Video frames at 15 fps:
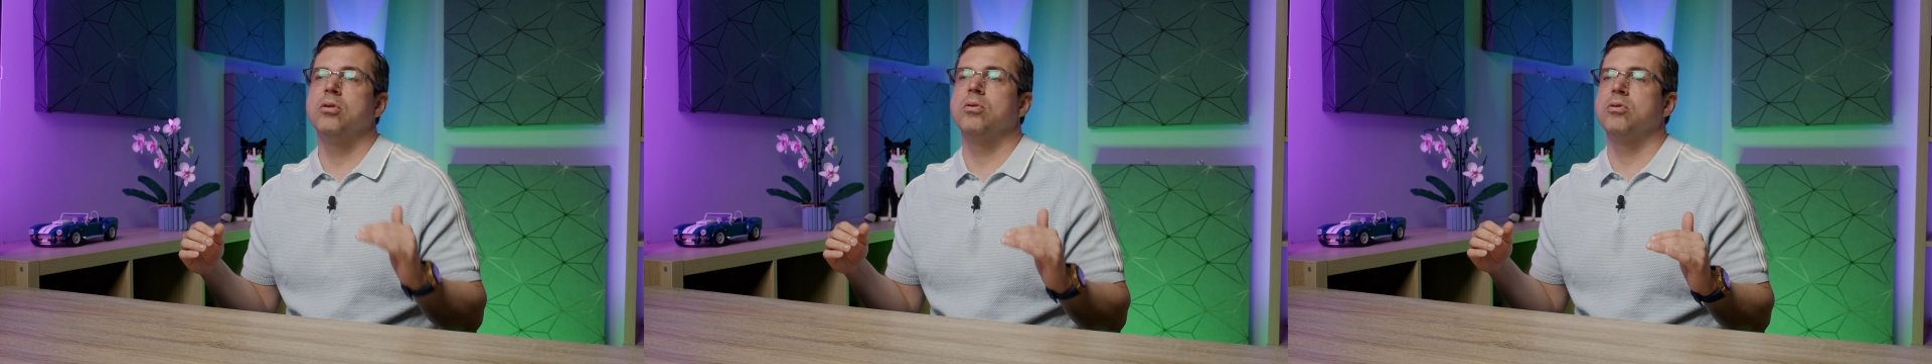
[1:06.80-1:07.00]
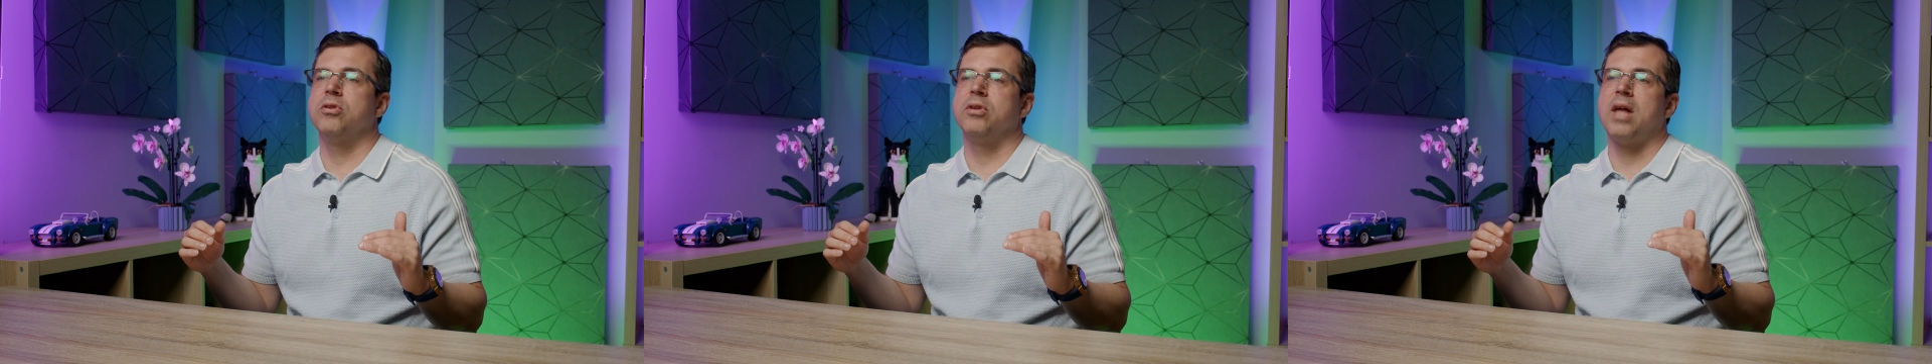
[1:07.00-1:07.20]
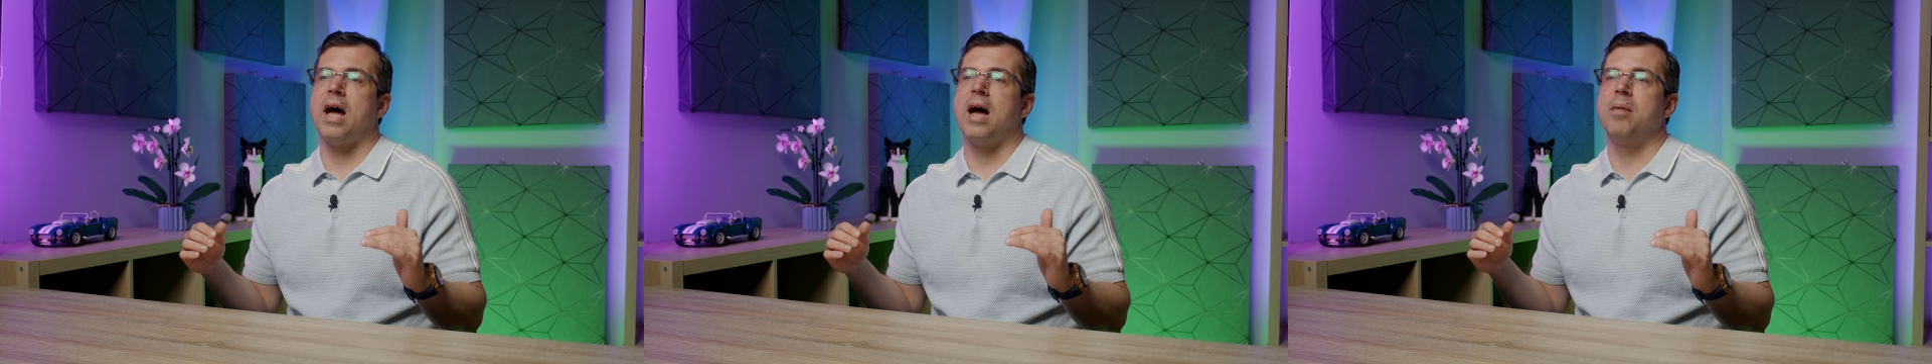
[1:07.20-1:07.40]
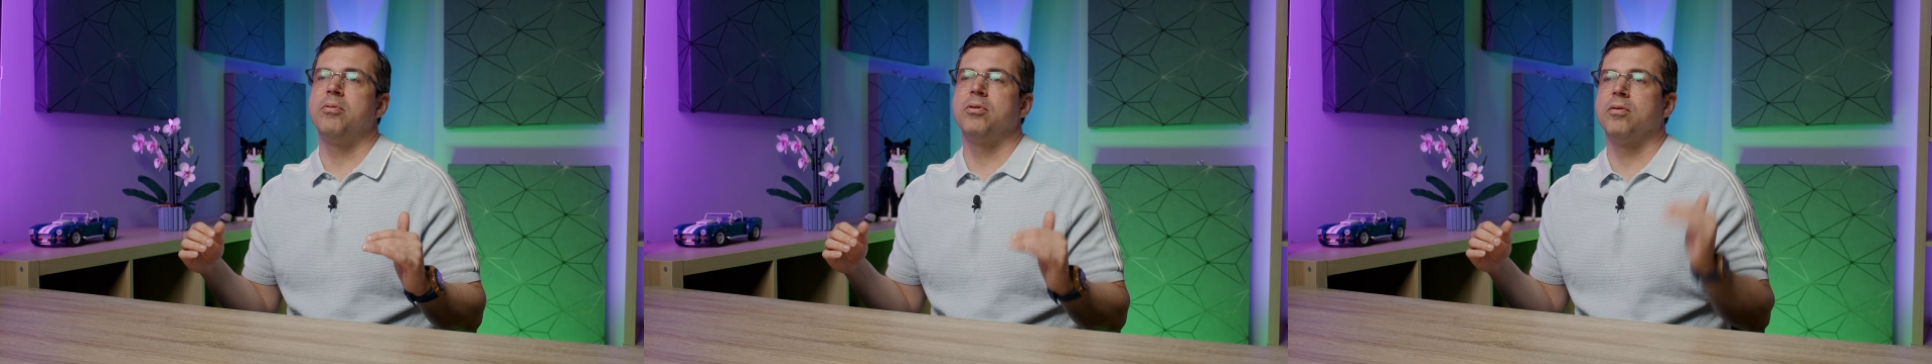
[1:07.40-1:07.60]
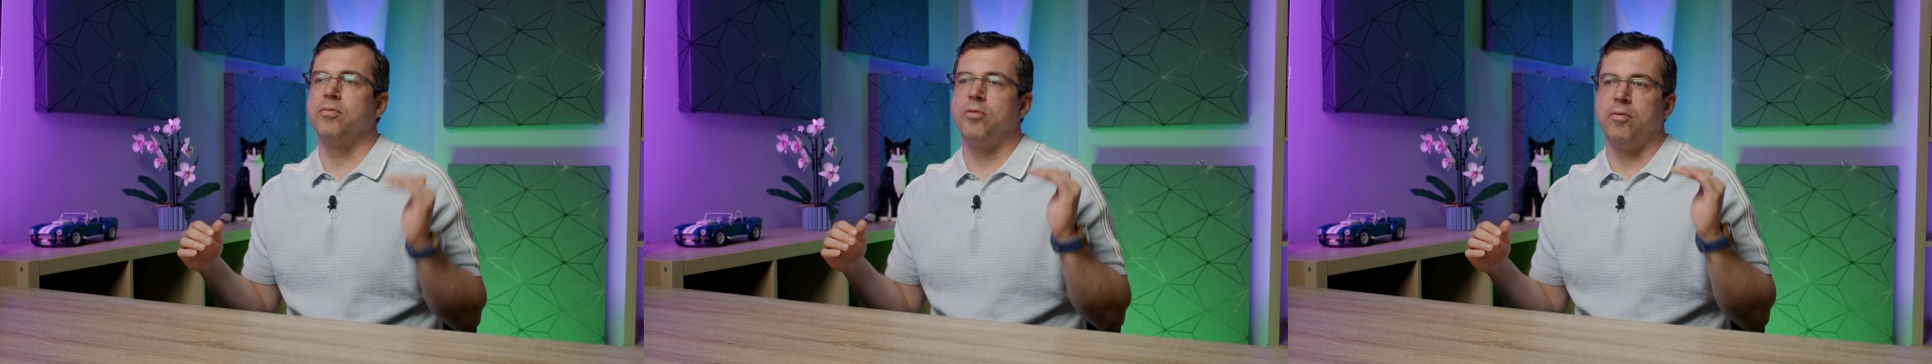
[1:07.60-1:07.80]
those
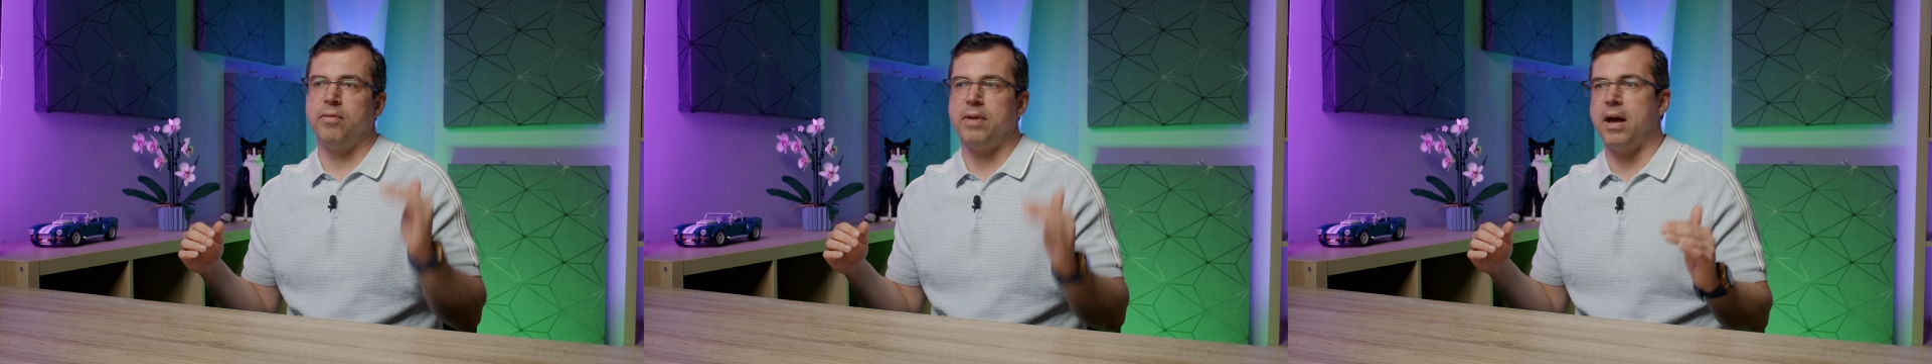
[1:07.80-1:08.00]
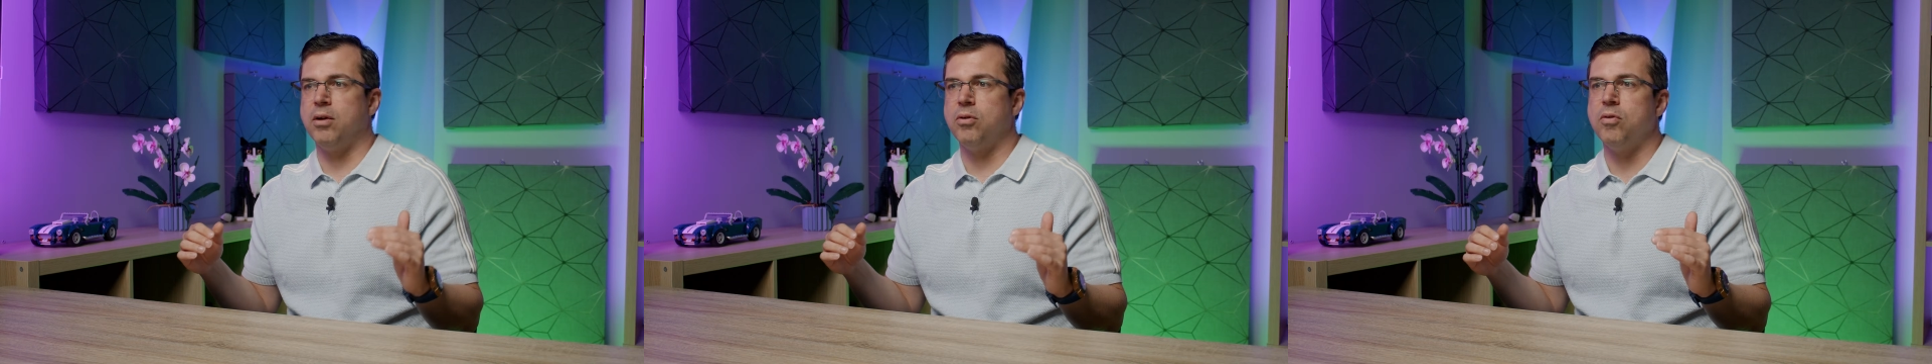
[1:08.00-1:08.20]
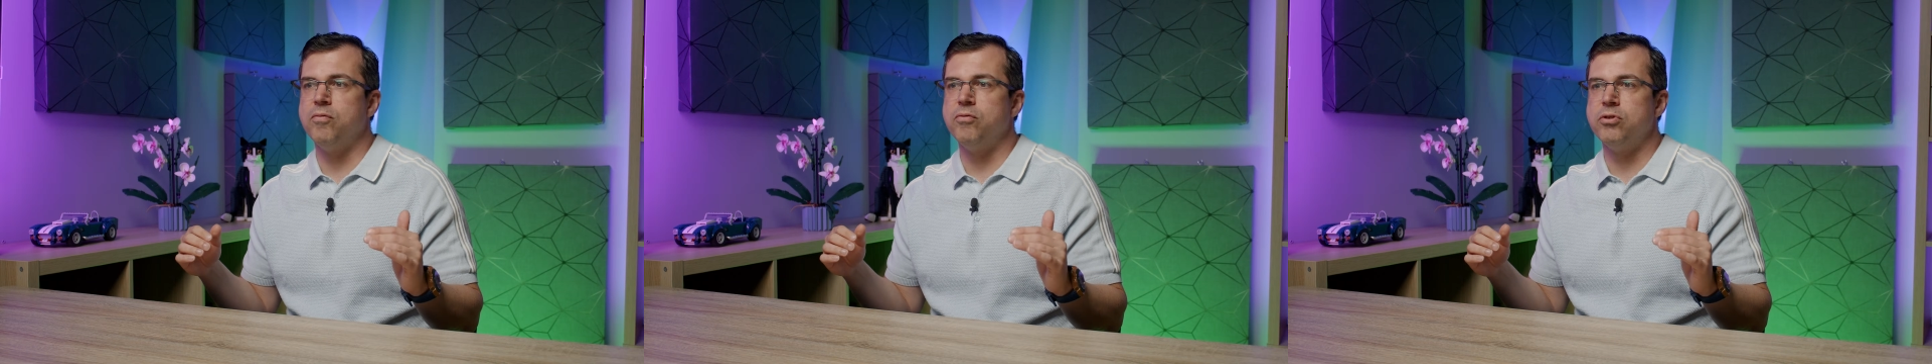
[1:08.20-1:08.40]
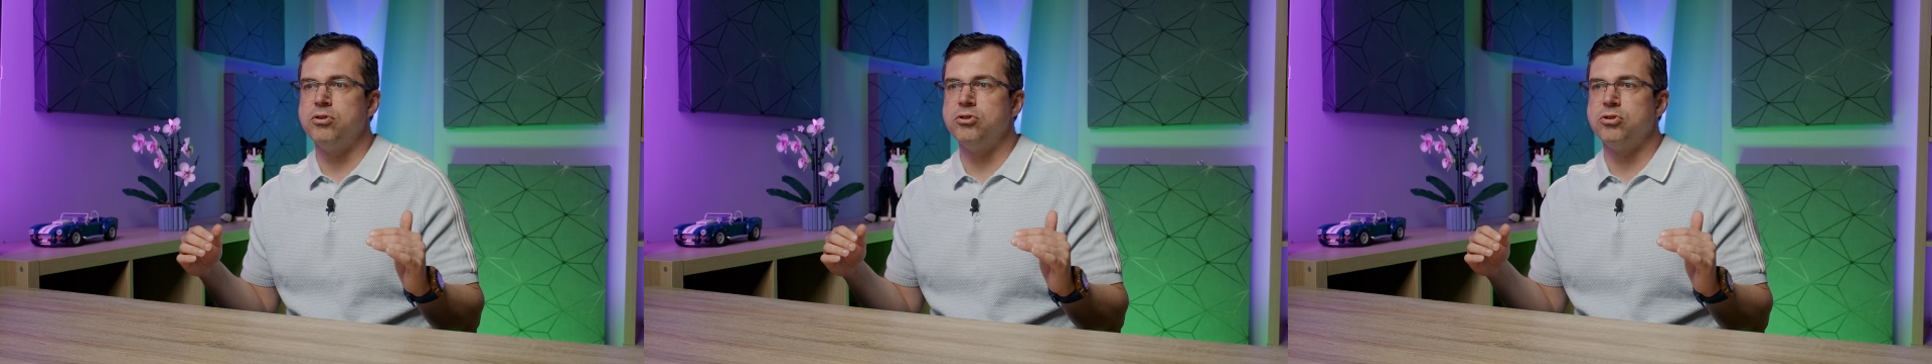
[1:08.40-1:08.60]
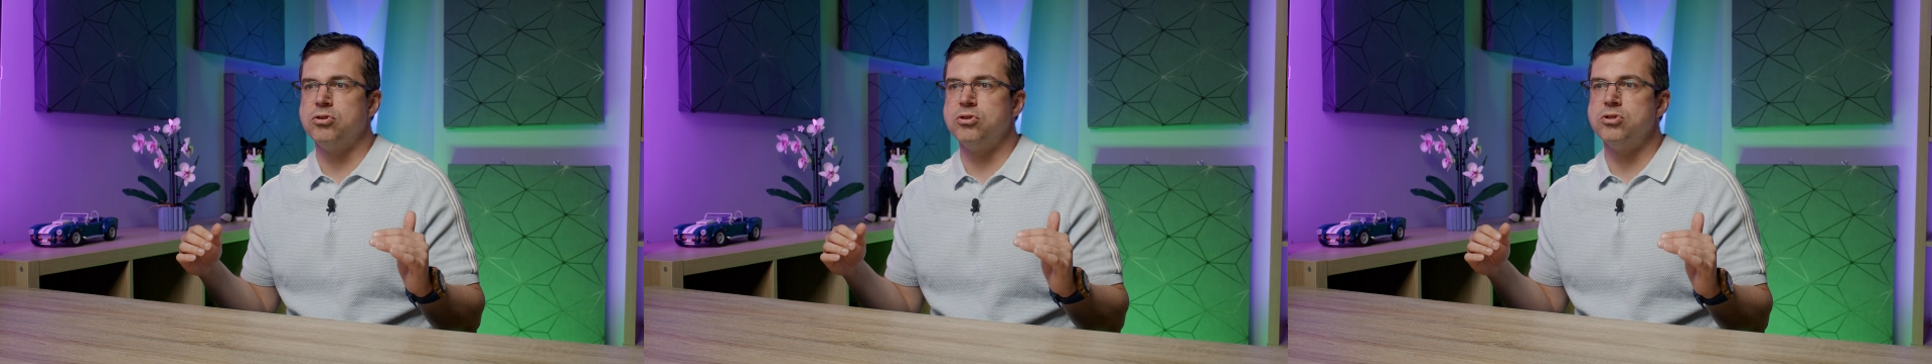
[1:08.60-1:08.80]
types of offline
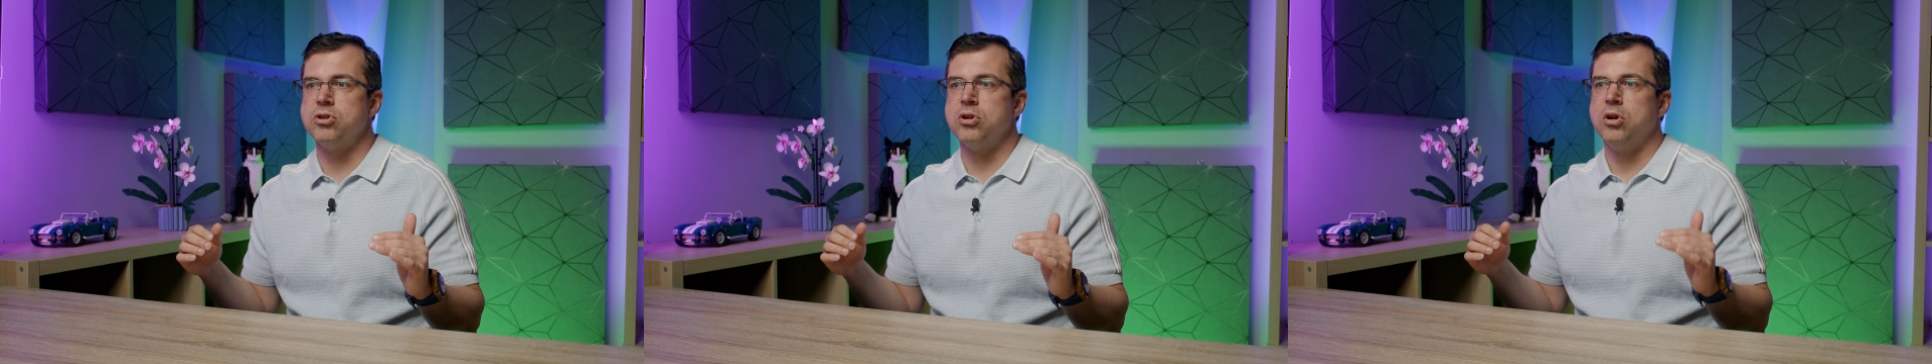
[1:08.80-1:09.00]
conversions